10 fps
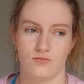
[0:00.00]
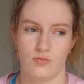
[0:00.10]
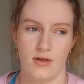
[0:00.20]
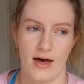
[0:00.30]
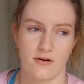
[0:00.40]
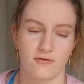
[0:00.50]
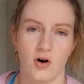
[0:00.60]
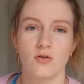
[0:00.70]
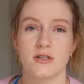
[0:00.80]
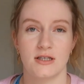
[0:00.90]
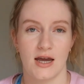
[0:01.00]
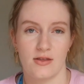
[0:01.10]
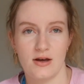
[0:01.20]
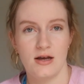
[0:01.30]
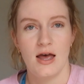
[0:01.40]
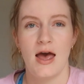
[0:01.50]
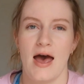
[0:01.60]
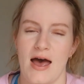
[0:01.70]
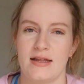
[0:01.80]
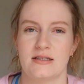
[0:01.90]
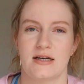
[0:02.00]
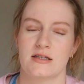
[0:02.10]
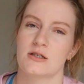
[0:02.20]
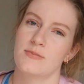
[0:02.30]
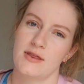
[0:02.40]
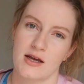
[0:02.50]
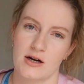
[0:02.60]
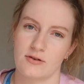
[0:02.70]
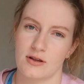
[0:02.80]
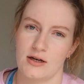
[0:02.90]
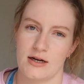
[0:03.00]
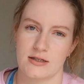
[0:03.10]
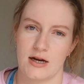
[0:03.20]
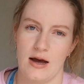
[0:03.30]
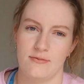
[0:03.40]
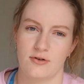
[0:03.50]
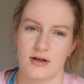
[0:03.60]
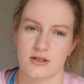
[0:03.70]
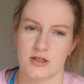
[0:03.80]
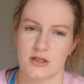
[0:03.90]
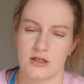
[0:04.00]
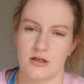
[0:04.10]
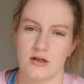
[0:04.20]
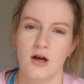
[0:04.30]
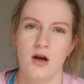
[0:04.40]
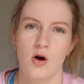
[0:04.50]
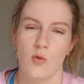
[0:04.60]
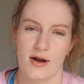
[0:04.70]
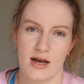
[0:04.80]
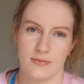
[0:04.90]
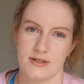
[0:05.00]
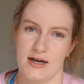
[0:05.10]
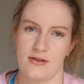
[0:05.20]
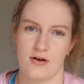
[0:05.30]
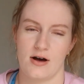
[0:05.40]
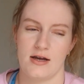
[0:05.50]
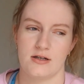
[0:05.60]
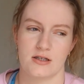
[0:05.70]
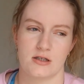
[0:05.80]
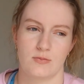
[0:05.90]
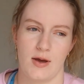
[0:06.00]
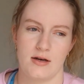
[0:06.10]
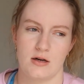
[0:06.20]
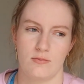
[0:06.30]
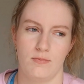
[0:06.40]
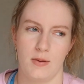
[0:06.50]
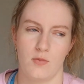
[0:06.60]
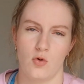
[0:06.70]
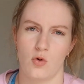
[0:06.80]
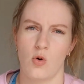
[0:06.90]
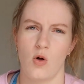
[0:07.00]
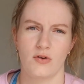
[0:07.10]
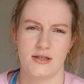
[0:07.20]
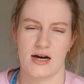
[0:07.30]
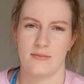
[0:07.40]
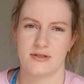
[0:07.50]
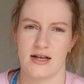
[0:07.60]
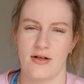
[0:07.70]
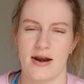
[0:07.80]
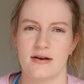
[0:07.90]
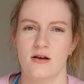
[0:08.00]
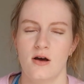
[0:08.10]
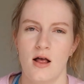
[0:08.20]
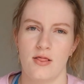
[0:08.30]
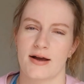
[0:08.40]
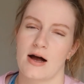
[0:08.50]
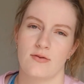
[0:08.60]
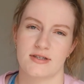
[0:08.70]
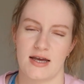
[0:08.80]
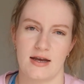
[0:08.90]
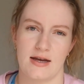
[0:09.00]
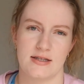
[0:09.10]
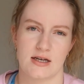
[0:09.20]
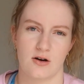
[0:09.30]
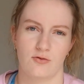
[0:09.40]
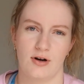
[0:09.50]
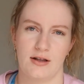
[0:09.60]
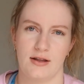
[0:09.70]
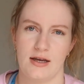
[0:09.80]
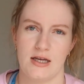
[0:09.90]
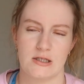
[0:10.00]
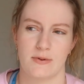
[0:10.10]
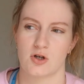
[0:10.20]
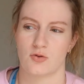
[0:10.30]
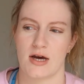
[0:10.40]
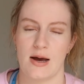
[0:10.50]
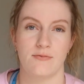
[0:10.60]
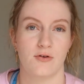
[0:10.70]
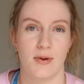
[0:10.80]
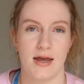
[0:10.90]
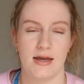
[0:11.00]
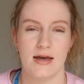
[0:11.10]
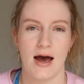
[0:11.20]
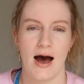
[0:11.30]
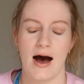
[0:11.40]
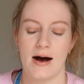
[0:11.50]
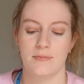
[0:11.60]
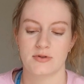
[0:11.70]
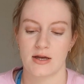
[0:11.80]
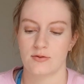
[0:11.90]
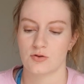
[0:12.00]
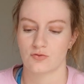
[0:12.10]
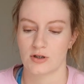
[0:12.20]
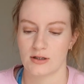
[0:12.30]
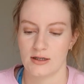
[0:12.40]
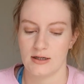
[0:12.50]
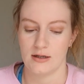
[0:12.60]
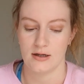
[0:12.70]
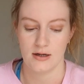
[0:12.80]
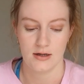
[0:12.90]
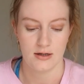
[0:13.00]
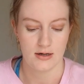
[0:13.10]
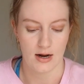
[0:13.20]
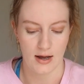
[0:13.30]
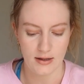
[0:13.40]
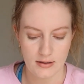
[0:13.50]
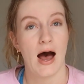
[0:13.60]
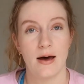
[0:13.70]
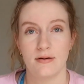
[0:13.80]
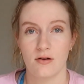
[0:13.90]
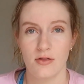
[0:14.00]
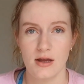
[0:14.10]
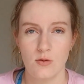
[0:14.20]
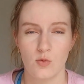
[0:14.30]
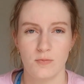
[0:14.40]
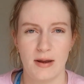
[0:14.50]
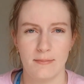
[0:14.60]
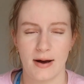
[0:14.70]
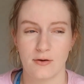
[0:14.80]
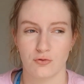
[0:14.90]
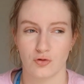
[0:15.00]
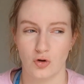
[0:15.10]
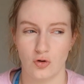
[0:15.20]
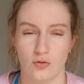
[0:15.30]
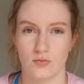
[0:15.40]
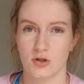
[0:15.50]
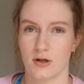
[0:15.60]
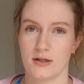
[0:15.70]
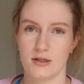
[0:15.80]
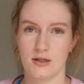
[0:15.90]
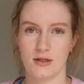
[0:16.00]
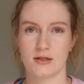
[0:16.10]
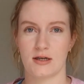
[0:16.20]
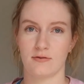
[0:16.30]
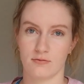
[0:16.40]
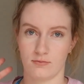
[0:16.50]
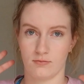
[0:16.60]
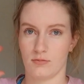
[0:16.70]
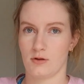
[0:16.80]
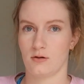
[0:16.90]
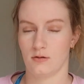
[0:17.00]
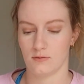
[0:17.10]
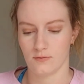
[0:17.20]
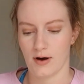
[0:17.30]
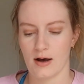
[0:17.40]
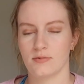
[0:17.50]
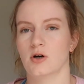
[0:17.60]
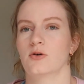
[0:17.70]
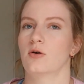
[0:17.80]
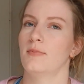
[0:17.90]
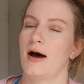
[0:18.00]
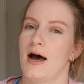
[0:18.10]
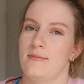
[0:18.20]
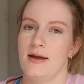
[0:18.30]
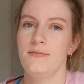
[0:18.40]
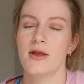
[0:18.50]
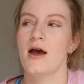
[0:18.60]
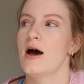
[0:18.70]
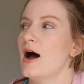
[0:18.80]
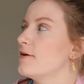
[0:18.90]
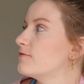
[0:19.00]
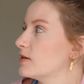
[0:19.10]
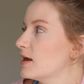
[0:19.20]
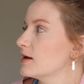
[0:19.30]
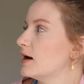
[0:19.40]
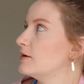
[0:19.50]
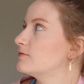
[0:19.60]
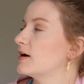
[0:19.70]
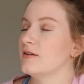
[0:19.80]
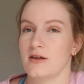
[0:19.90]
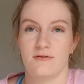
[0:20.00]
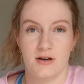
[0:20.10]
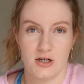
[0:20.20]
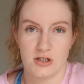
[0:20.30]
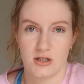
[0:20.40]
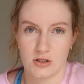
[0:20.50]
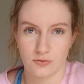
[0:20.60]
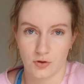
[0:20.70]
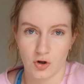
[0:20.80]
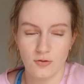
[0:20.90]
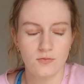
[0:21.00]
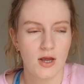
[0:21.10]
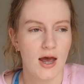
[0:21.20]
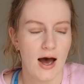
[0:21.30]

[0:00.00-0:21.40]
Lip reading: without fault together, and so it's just been like a really nice time for us just to wake up together and just spend a bit more quality time together. And like I was saying, it's like a really special time for me, so that was really nice. Another thing would be my room. So as you can see from the vibe going on behind me, I feel like I finally finished this room.